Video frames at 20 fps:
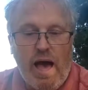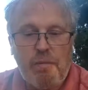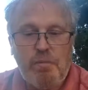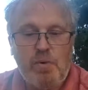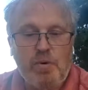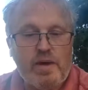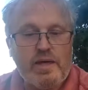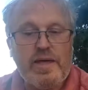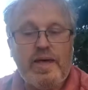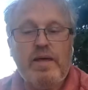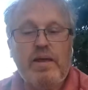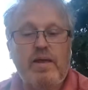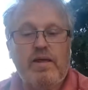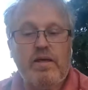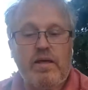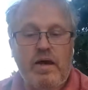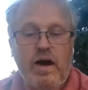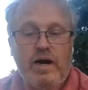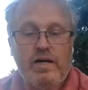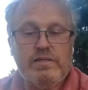I'm going to get
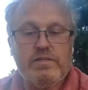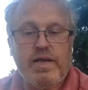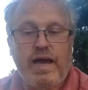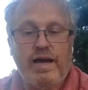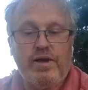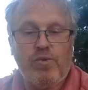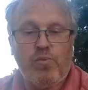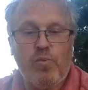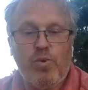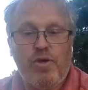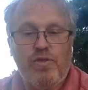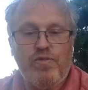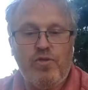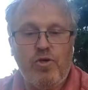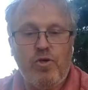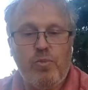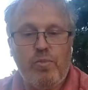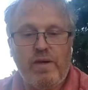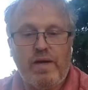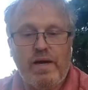in contact with
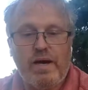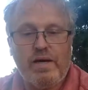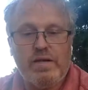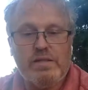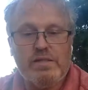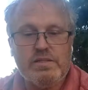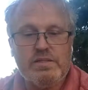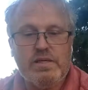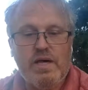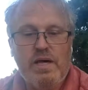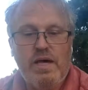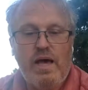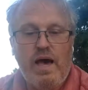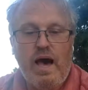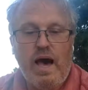you because